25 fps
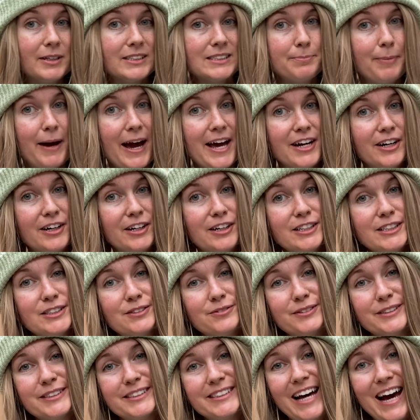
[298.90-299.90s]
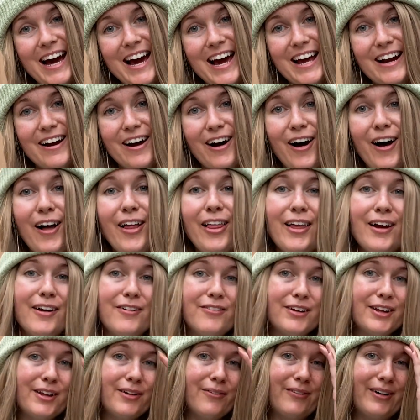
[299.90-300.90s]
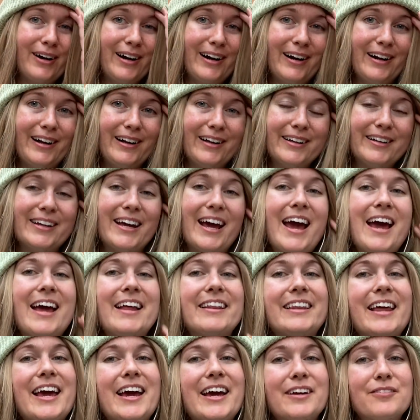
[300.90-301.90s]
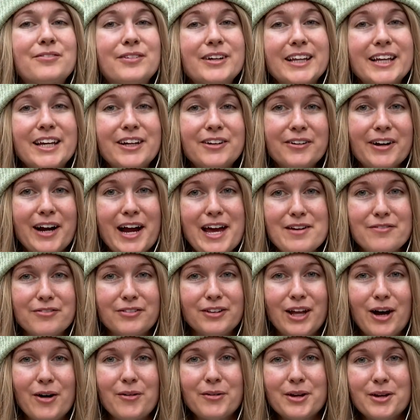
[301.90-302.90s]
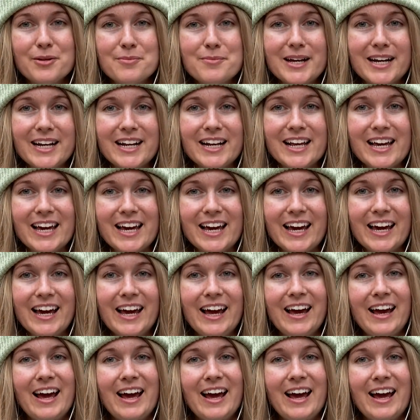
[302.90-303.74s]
spiders reside all over the world, and they really crave low humidity